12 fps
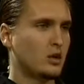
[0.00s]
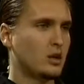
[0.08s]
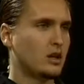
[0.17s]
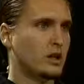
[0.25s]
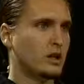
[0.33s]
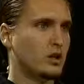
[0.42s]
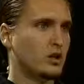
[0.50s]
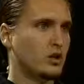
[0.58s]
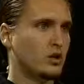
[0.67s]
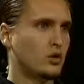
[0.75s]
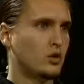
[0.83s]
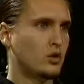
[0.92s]
you would need
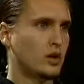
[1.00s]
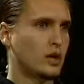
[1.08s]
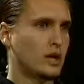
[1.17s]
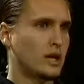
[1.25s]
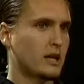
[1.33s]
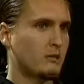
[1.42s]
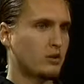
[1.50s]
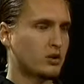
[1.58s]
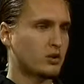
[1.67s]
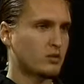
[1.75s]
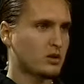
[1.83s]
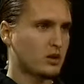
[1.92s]
to
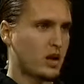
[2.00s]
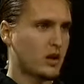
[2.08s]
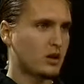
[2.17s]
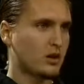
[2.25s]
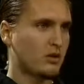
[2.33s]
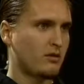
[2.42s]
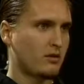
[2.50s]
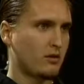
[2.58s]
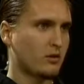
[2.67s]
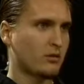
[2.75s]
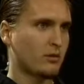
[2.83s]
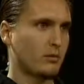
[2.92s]
put some solid
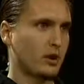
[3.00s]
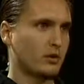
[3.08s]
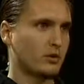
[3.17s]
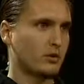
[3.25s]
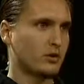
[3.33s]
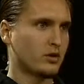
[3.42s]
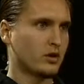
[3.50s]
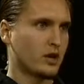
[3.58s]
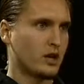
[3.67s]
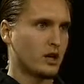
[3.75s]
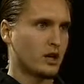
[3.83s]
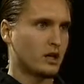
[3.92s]
enforcement measures
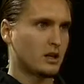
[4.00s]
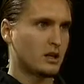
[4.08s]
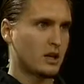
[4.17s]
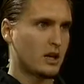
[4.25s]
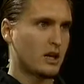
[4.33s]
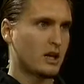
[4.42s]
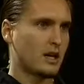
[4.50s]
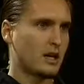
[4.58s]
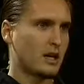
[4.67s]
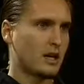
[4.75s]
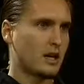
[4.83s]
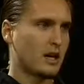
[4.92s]

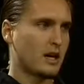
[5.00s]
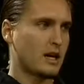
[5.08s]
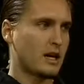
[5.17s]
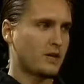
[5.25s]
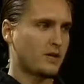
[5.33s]
saying